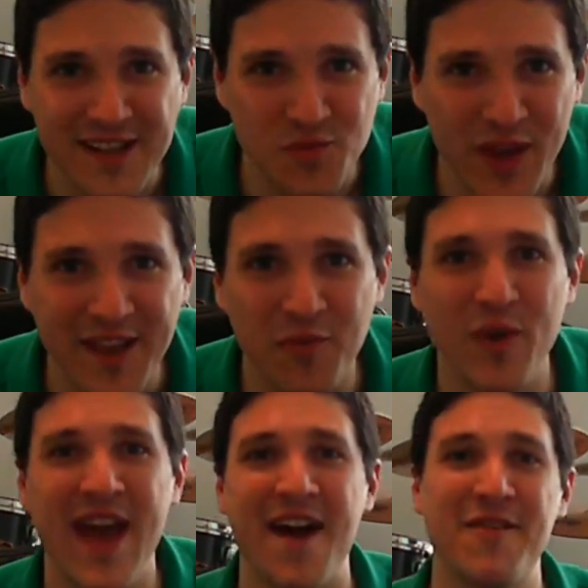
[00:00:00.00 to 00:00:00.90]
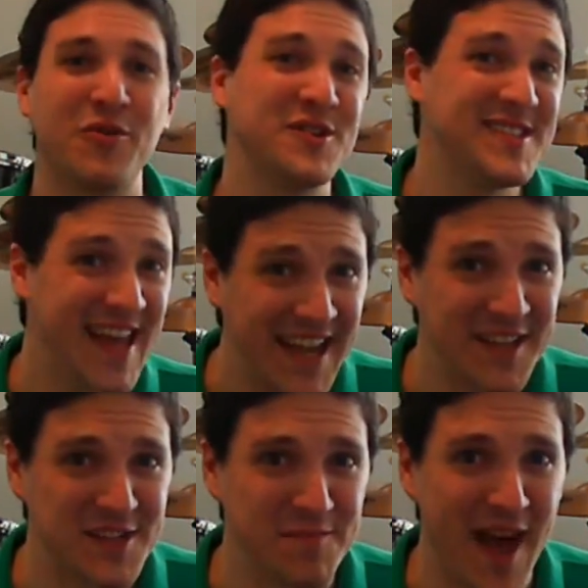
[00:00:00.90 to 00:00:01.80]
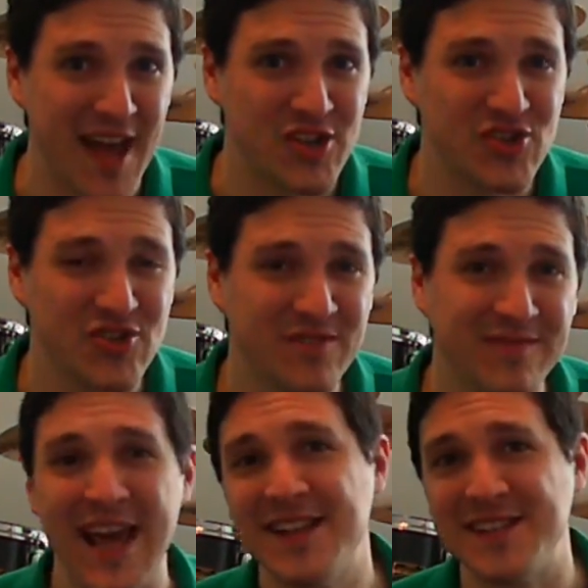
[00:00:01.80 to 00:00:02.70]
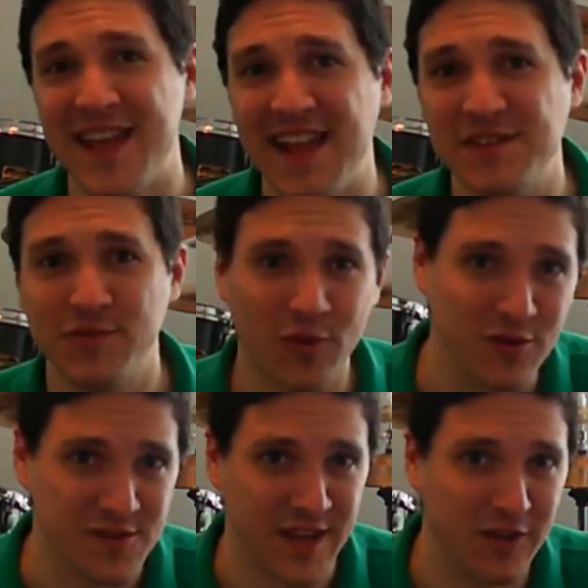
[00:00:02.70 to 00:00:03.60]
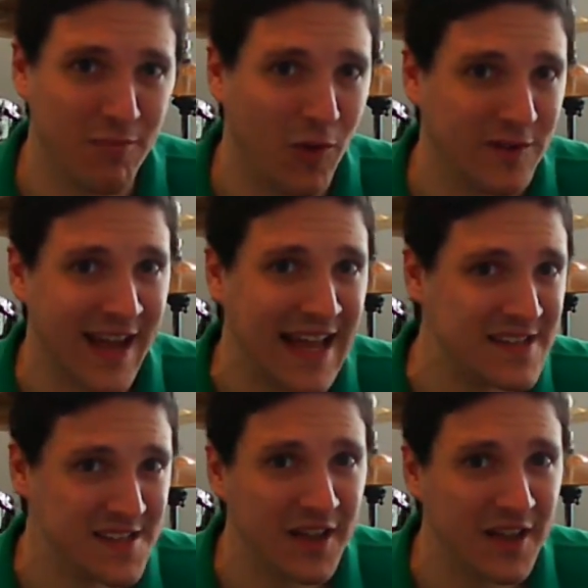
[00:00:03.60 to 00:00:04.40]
next week, we have our second smash. That stands for single malt and